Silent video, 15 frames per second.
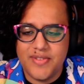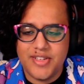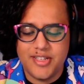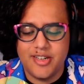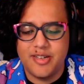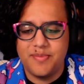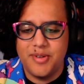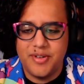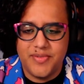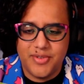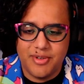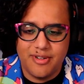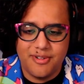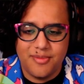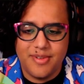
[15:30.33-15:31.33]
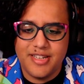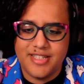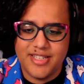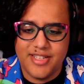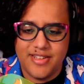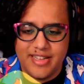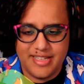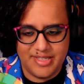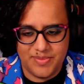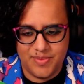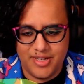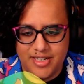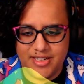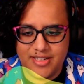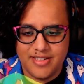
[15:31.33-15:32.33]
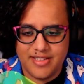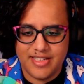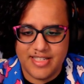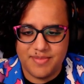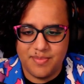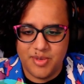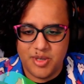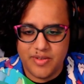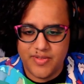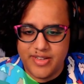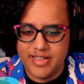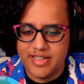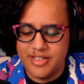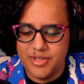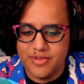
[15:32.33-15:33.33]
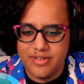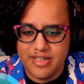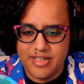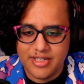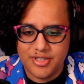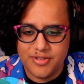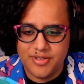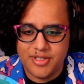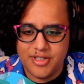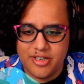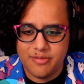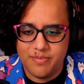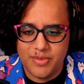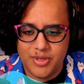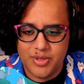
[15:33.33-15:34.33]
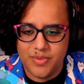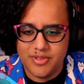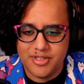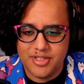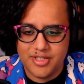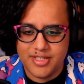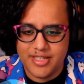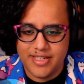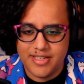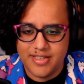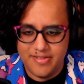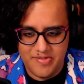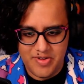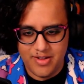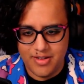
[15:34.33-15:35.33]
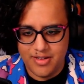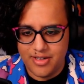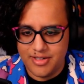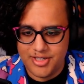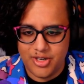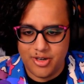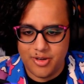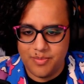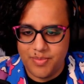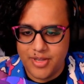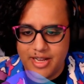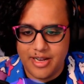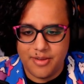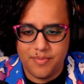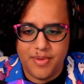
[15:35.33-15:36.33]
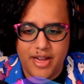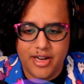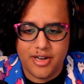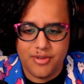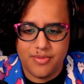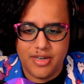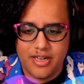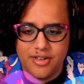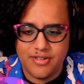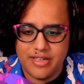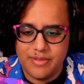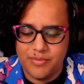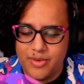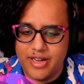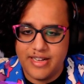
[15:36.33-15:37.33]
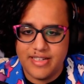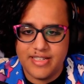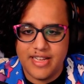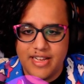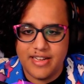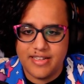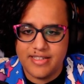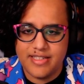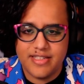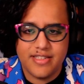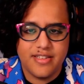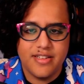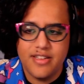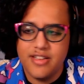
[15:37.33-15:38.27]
a dark mode for original as well. That's more of like a traditional dark mode with just like a dark black background and white text.